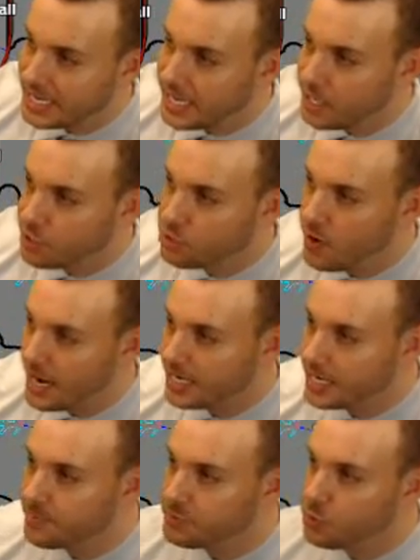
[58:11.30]
in here,
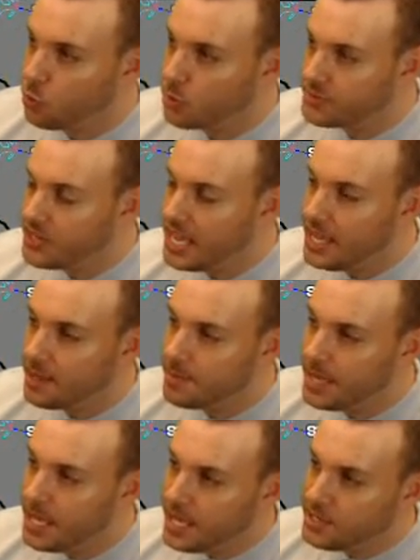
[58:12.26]
tracking up towards
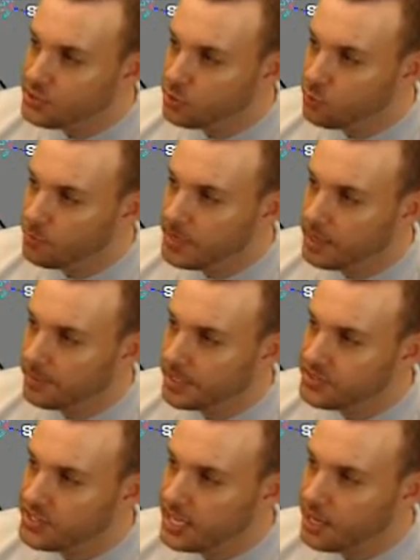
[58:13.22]
him. So we'll be able
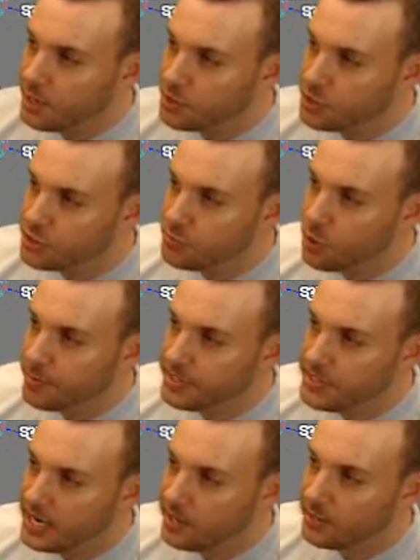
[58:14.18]
to see here in just
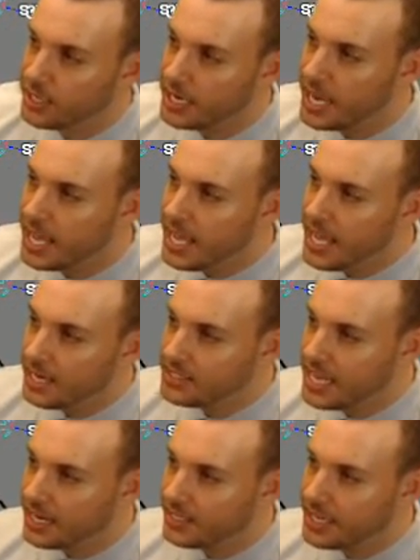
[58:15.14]
momentarily
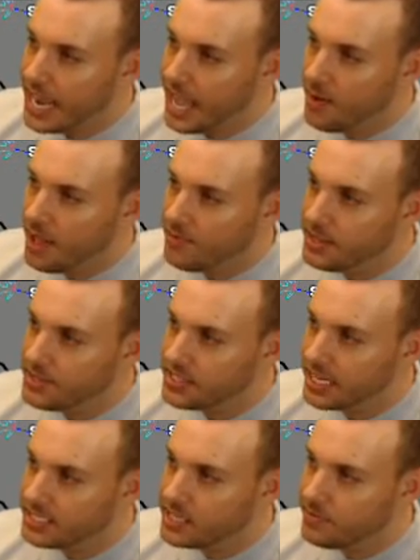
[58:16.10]
exactly how heavy
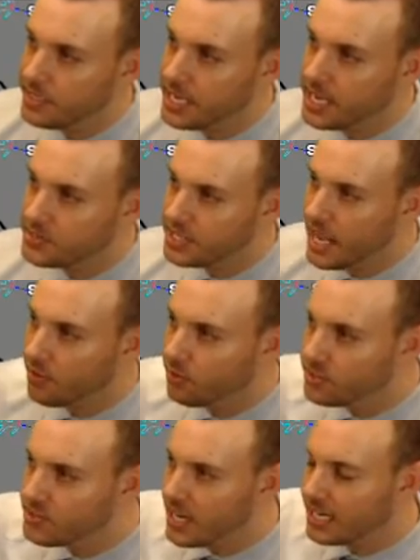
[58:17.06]
this activity is. Now, it
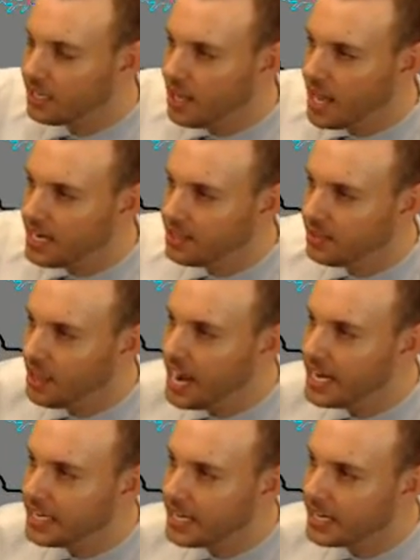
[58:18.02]
looks like a lot of the
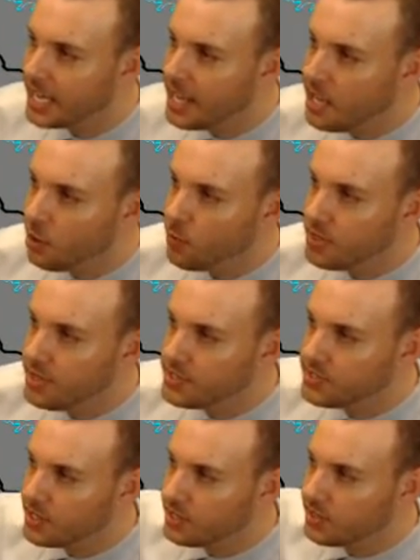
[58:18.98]
lightning with
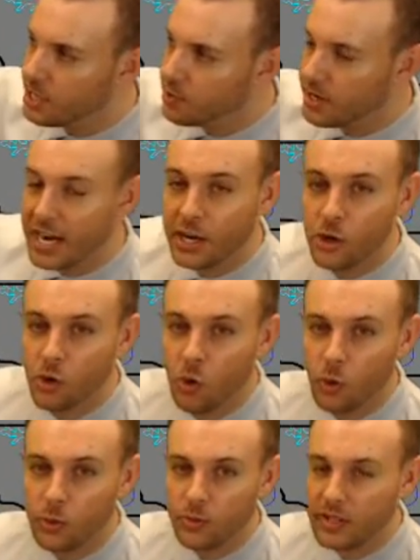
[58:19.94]
this, kind of
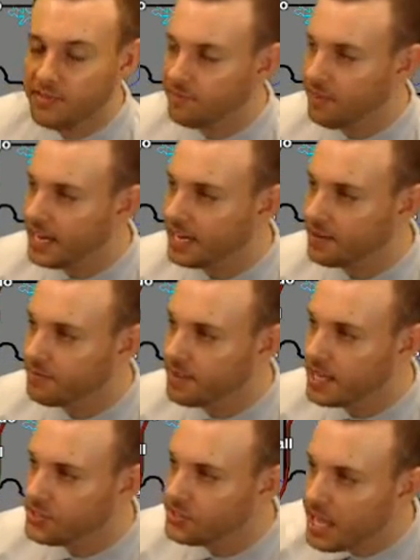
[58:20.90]
northerly flank of
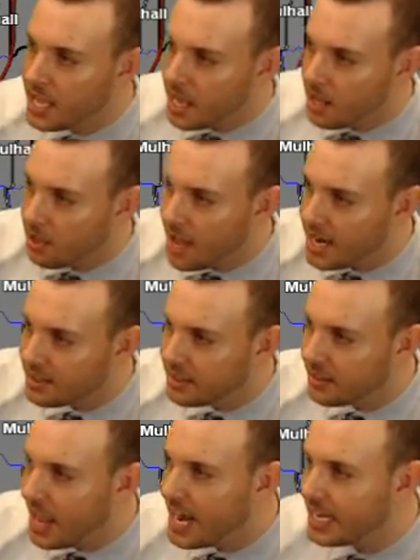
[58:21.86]
this, a lot of
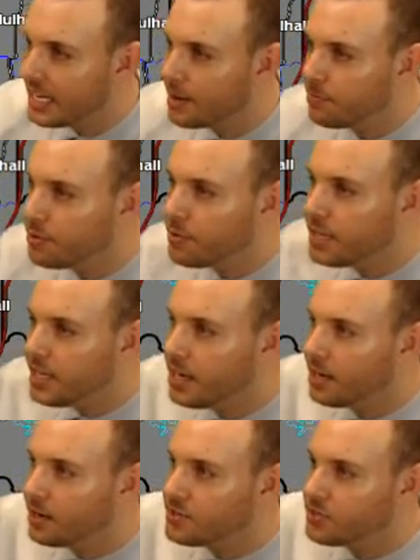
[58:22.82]
the lightning up through
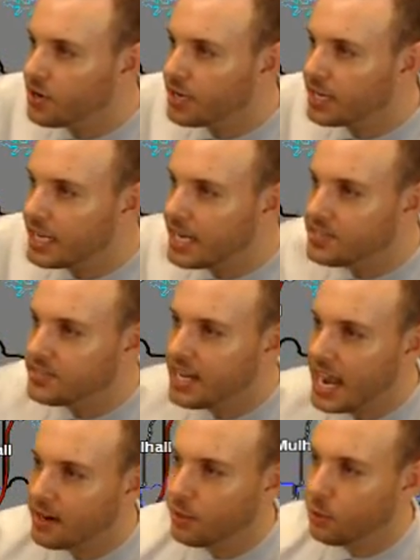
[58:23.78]
here is starting to ease
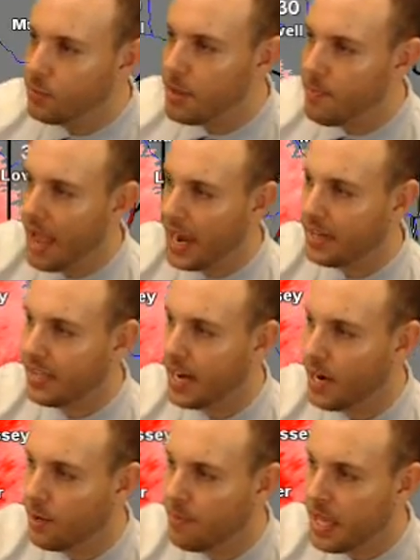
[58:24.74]
down a little bit back
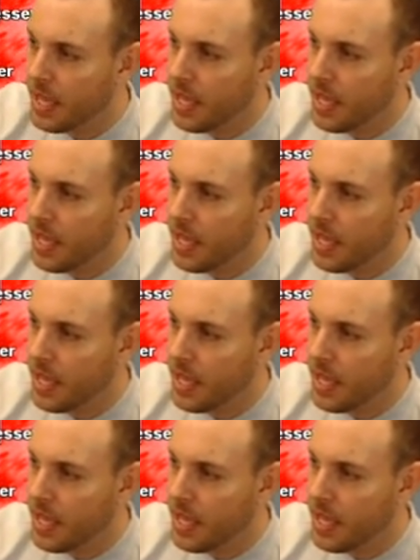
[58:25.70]
there